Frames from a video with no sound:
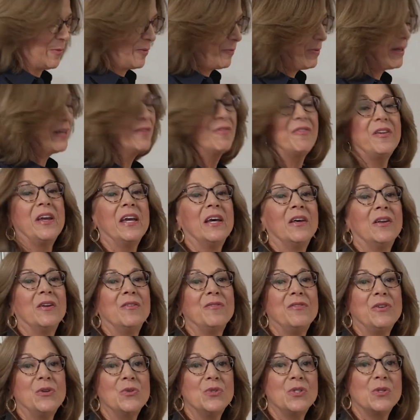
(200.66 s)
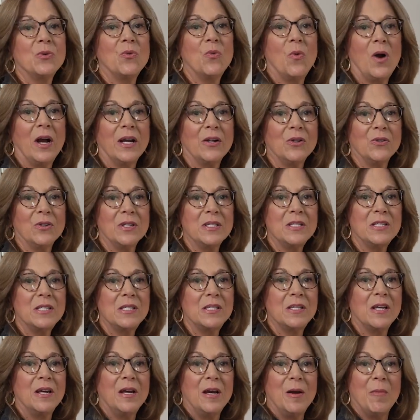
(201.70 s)
I'm a big fan of using
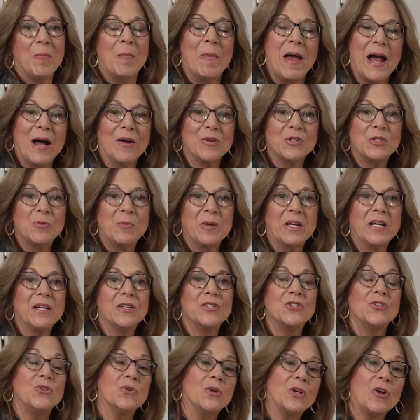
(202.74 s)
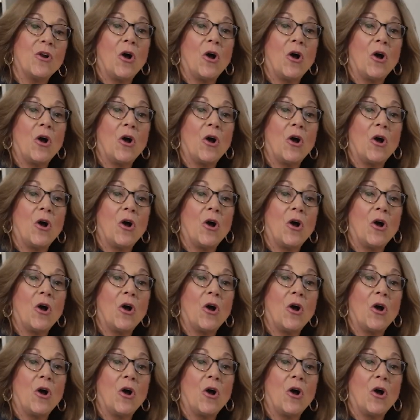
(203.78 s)
wireless mouse because you